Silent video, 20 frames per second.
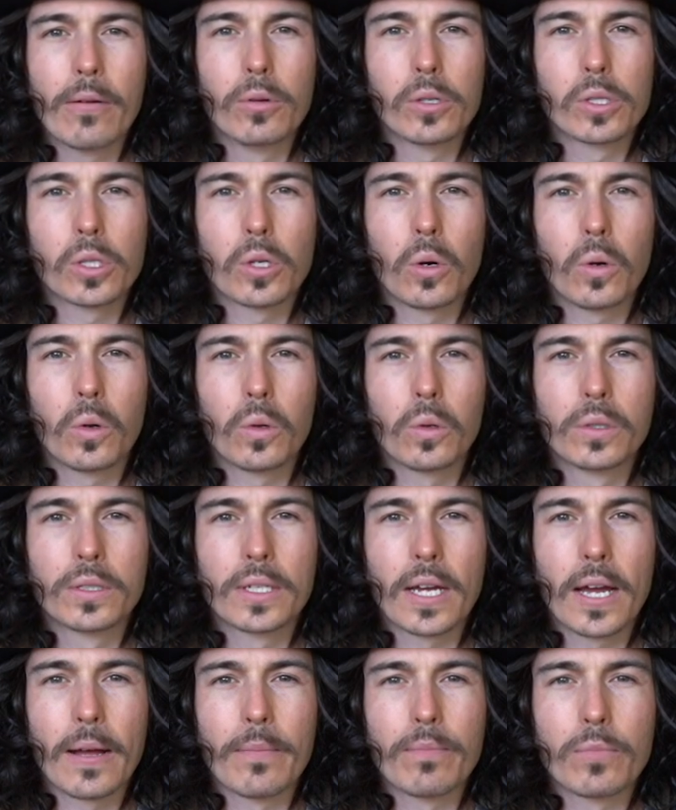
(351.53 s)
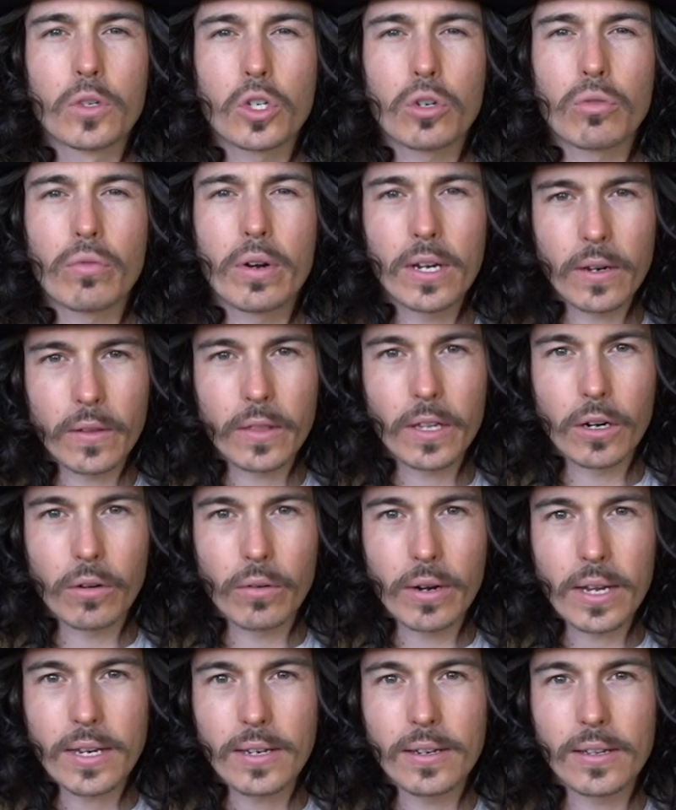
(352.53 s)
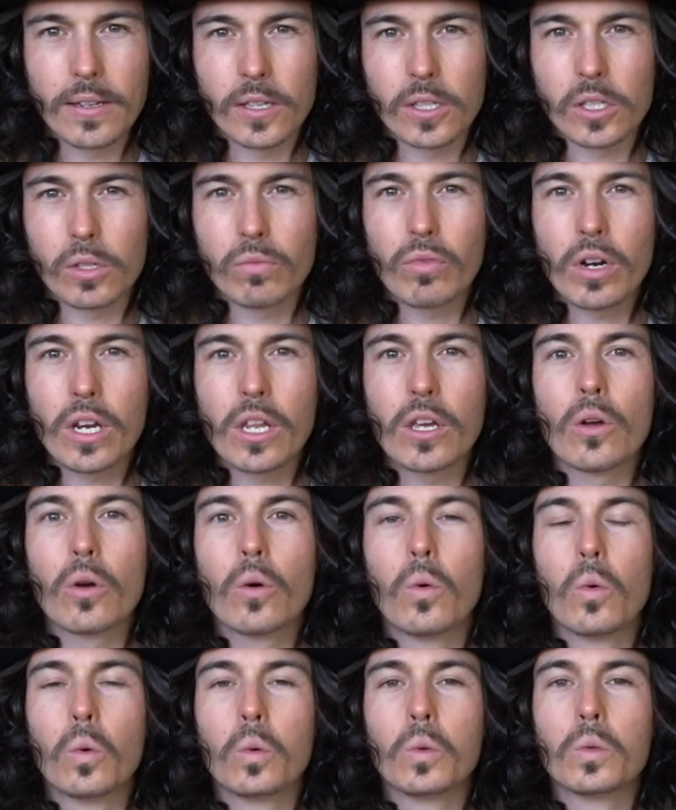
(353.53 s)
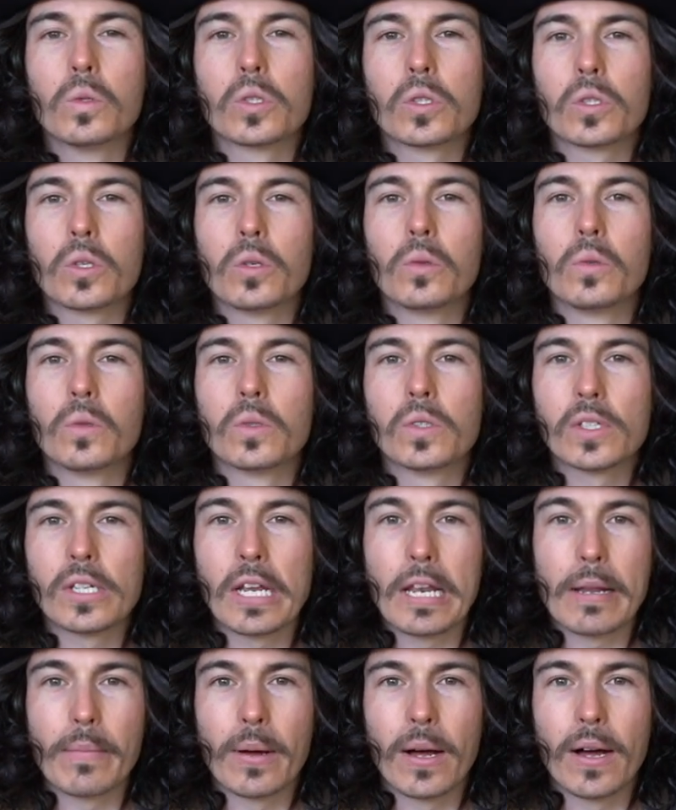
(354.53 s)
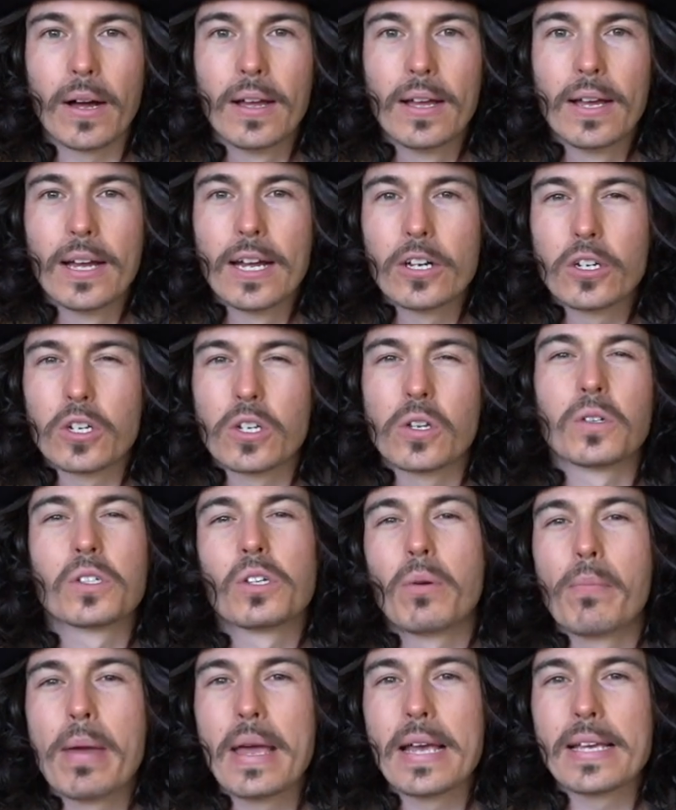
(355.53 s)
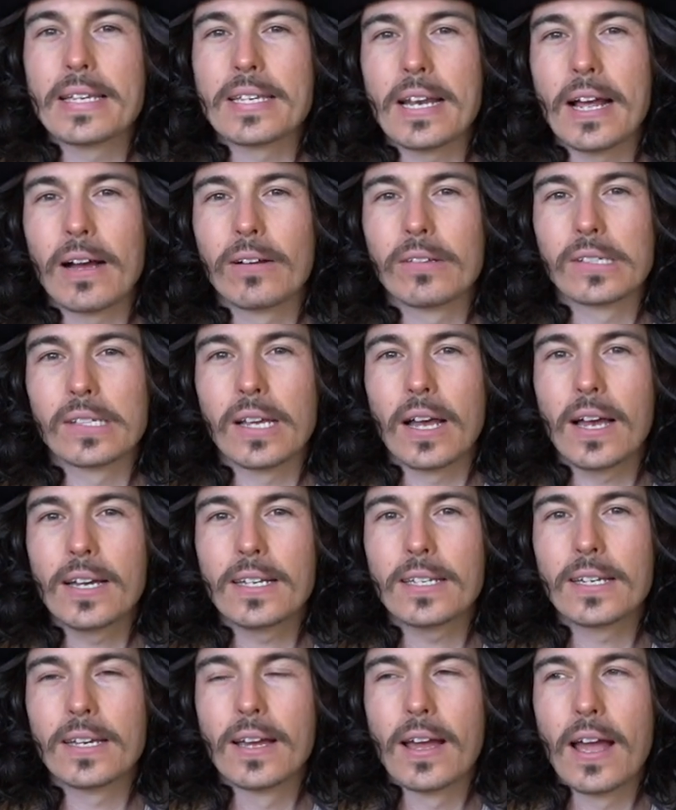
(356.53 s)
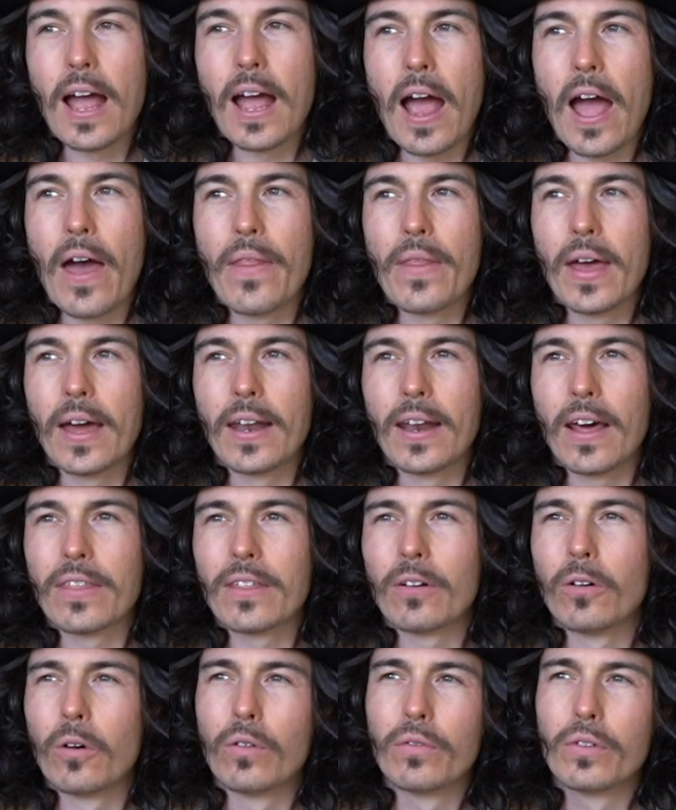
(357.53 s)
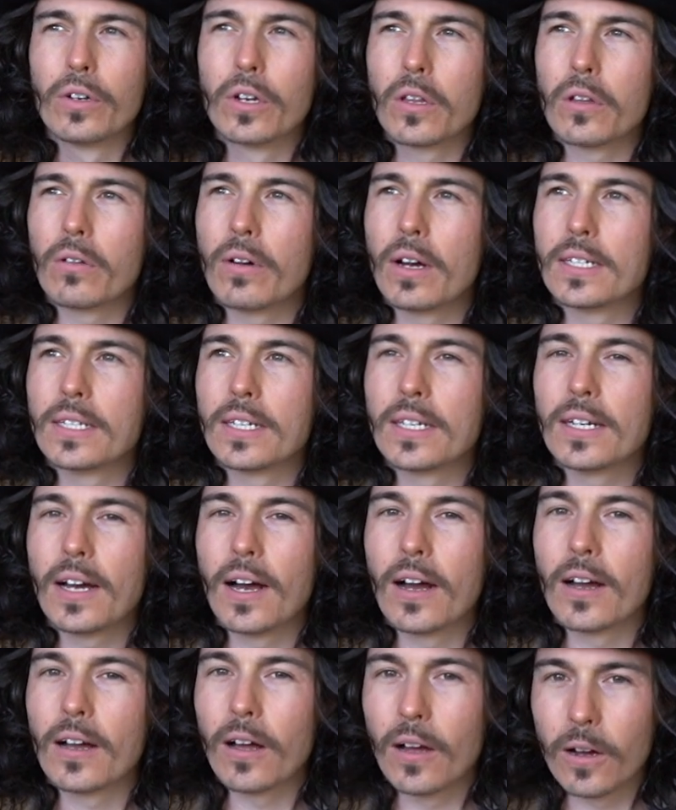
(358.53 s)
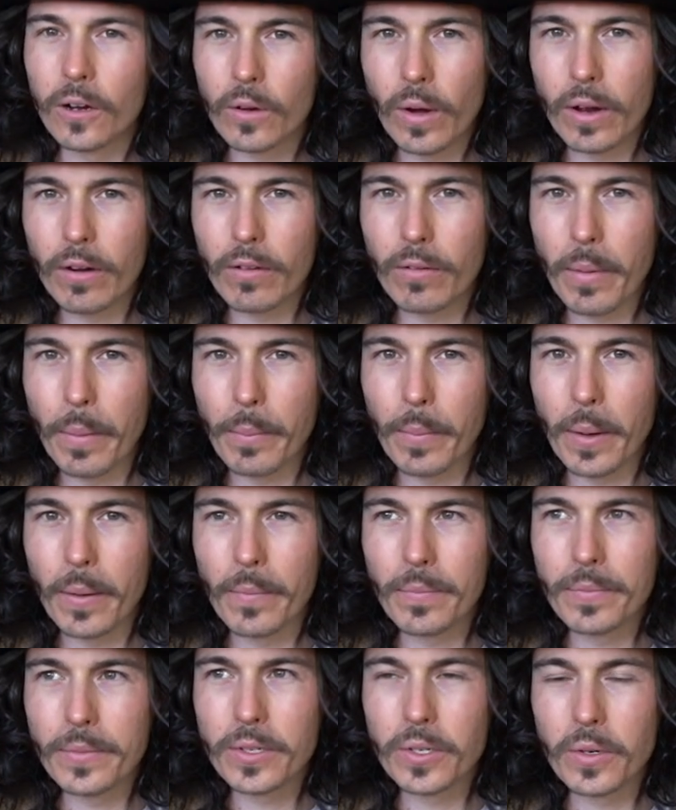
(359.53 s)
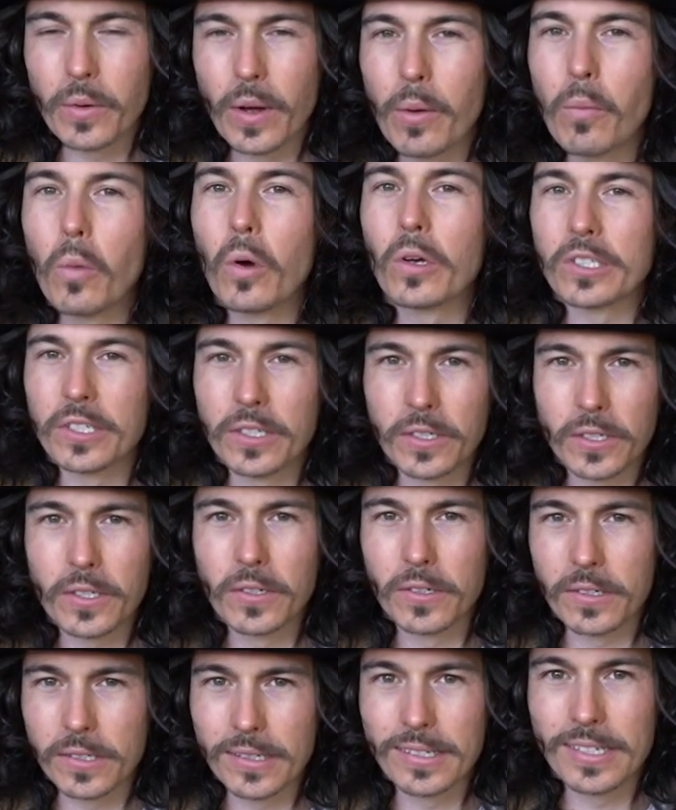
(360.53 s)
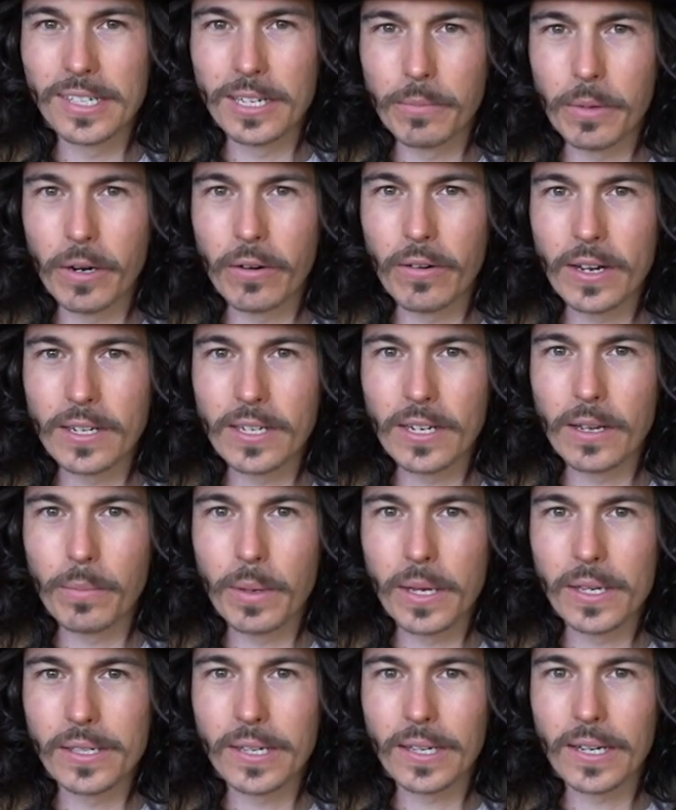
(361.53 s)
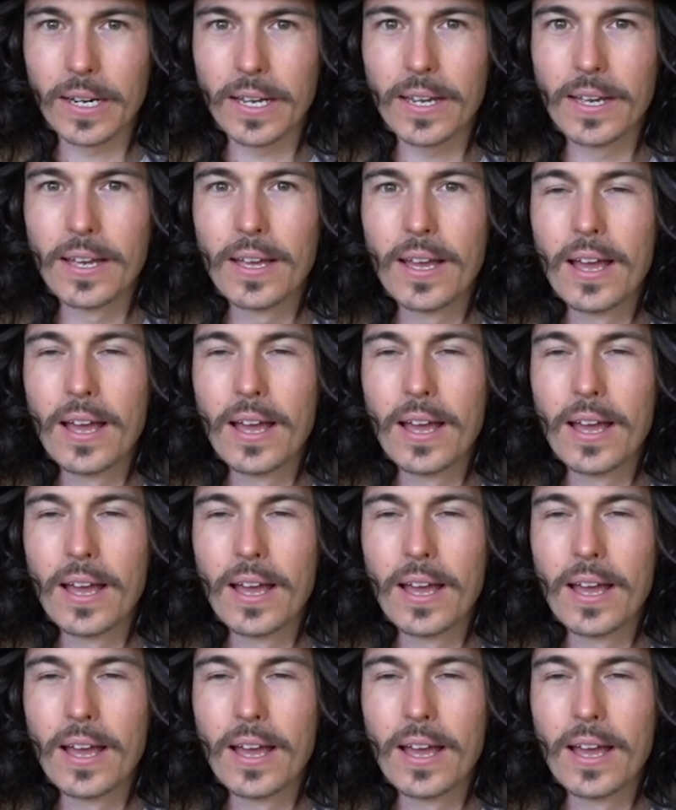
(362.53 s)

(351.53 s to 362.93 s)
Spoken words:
It was called Screen on the Green. It's a really old school cinema, it just looks amazing outside. And then I thought of another idea, I can't quite remember, so it wasn't as good as the cinema idea basically.